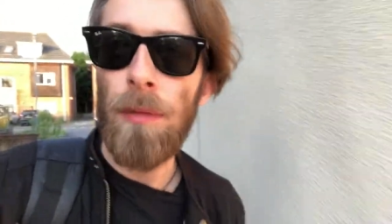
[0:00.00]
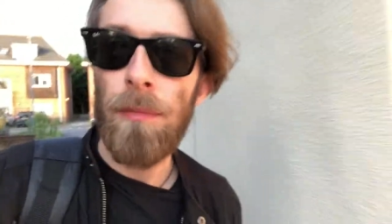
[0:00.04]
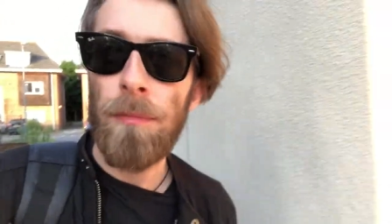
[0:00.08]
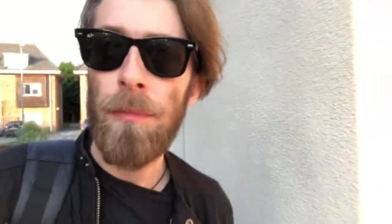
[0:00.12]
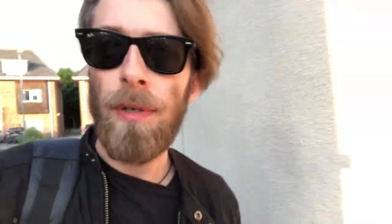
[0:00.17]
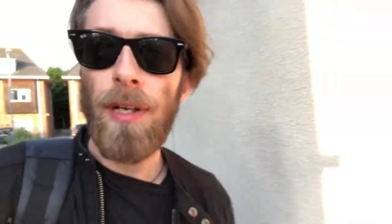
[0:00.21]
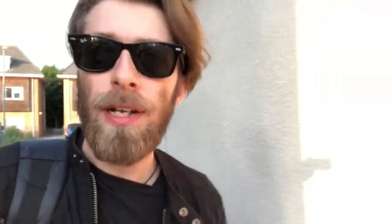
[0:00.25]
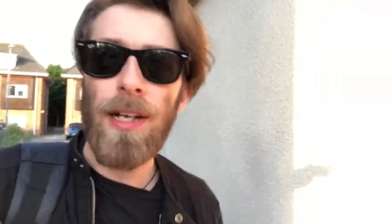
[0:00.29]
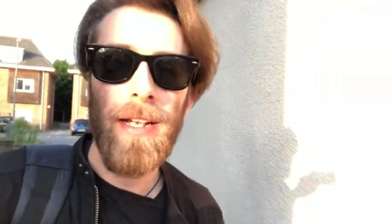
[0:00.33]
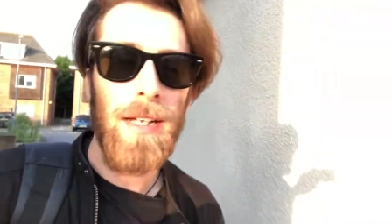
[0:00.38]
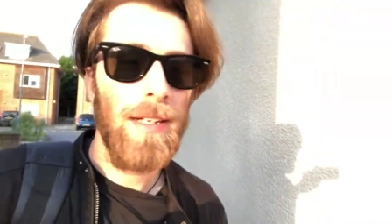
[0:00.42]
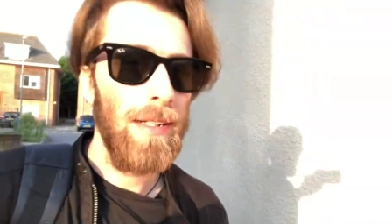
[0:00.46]

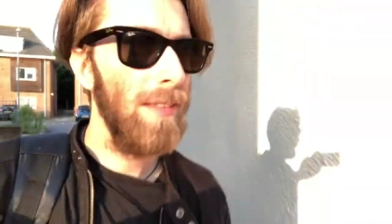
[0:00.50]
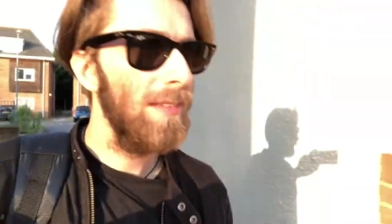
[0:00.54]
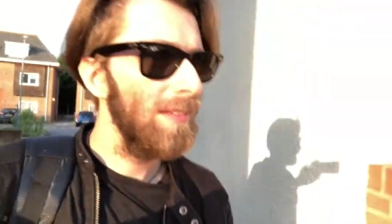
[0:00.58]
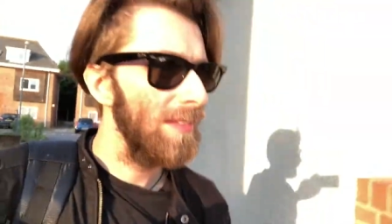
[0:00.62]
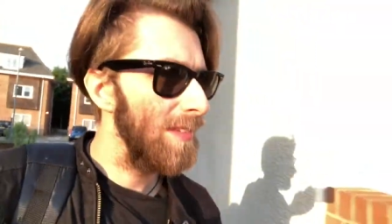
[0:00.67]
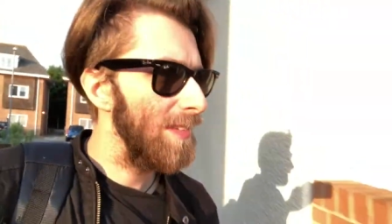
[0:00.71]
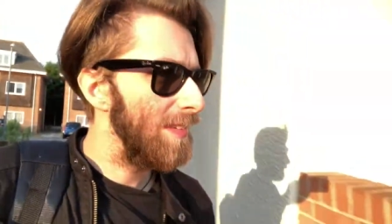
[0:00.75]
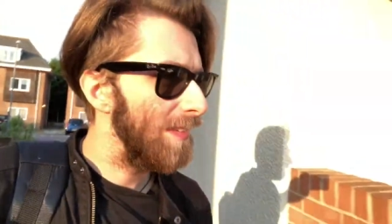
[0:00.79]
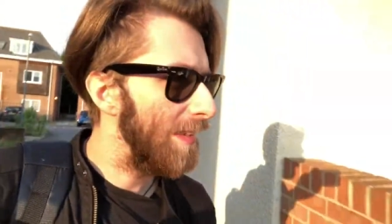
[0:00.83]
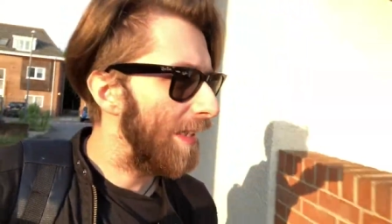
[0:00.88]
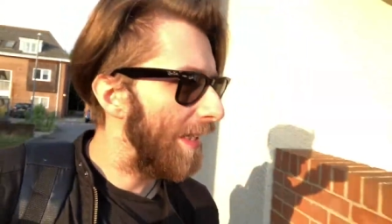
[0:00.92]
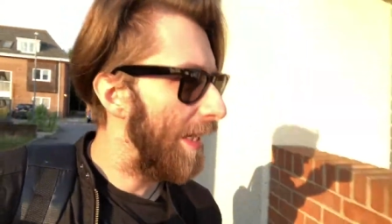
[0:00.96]
But
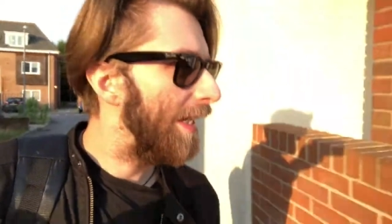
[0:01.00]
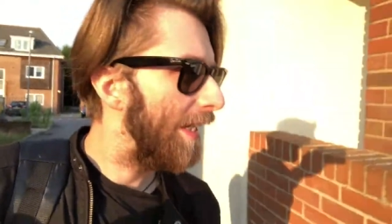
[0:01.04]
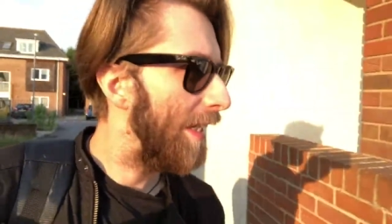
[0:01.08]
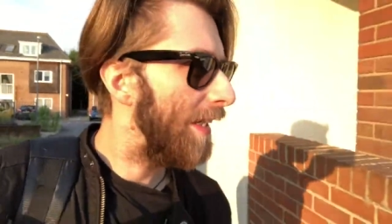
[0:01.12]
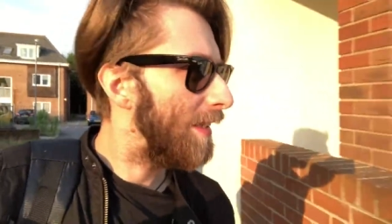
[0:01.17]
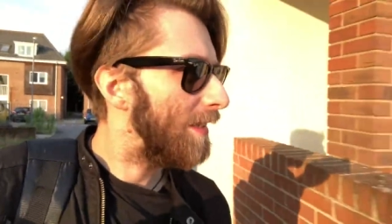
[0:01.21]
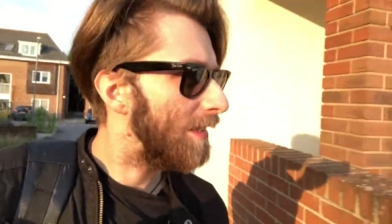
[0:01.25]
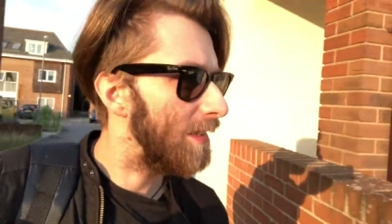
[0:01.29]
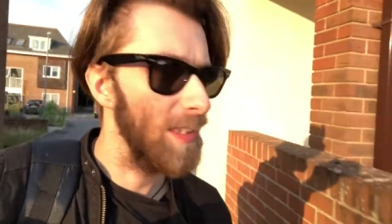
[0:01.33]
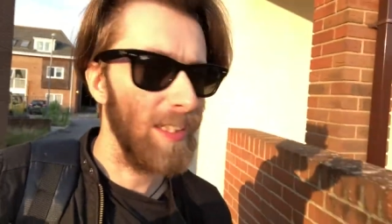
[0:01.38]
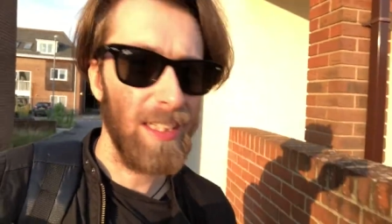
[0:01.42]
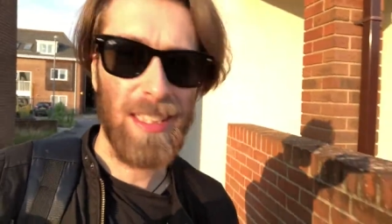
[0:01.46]
yeah,
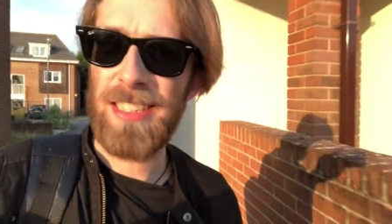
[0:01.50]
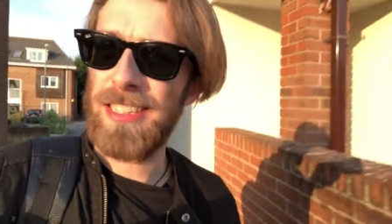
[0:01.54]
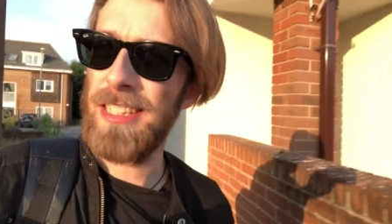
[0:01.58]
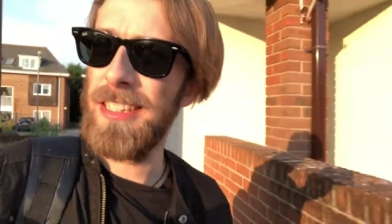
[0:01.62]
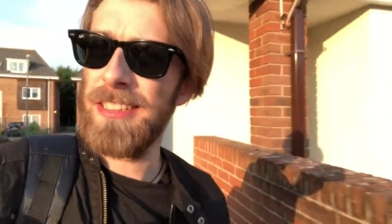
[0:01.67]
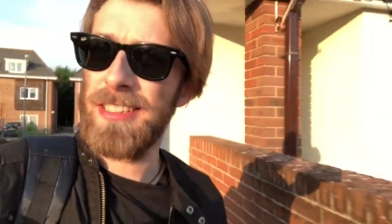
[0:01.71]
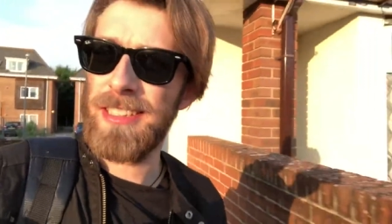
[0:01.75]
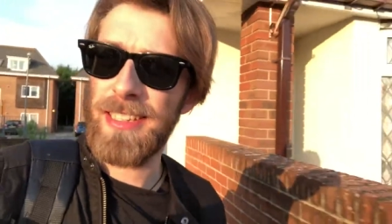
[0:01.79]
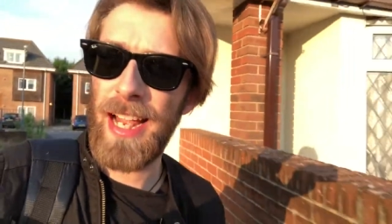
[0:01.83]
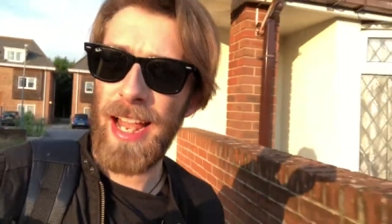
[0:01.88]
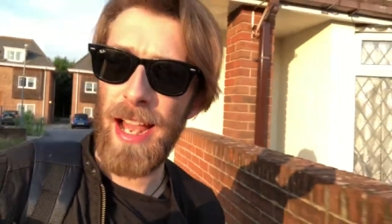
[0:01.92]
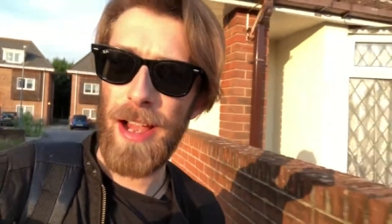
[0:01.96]
it's an
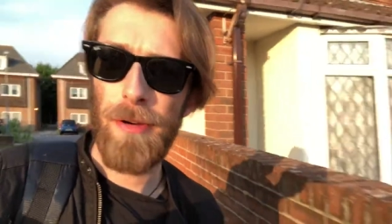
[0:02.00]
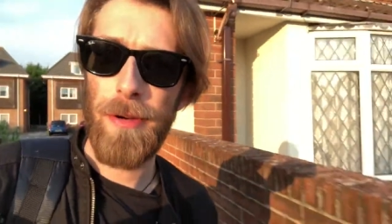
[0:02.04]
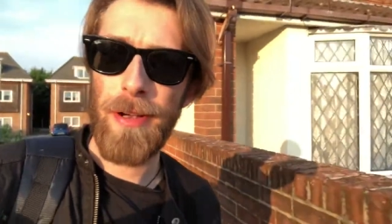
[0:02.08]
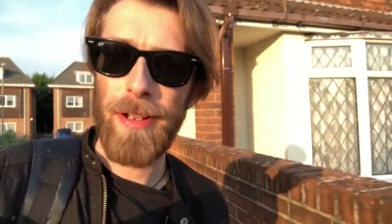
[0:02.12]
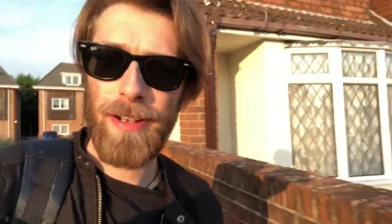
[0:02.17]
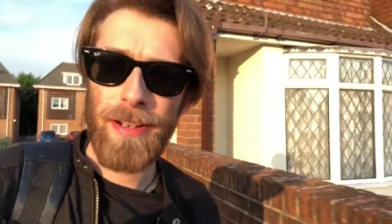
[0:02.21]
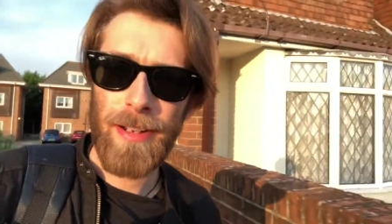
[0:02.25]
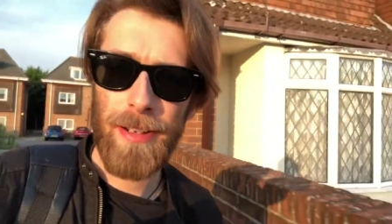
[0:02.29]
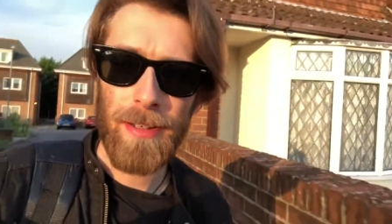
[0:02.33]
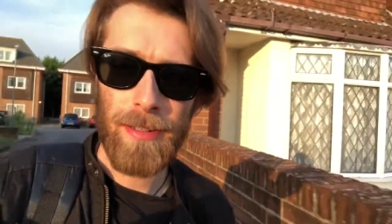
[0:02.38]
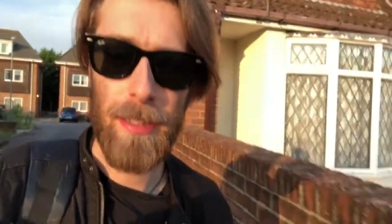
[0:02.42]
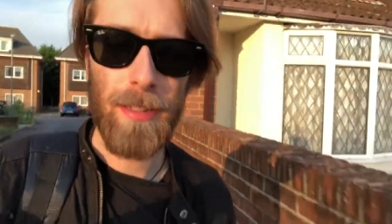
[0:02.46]
excuse to get out in
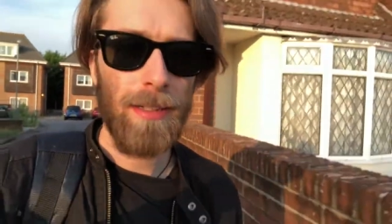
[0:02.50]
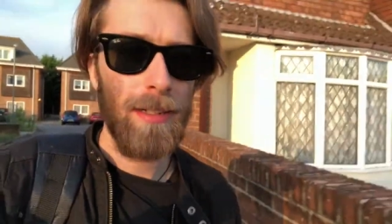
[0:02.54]
it,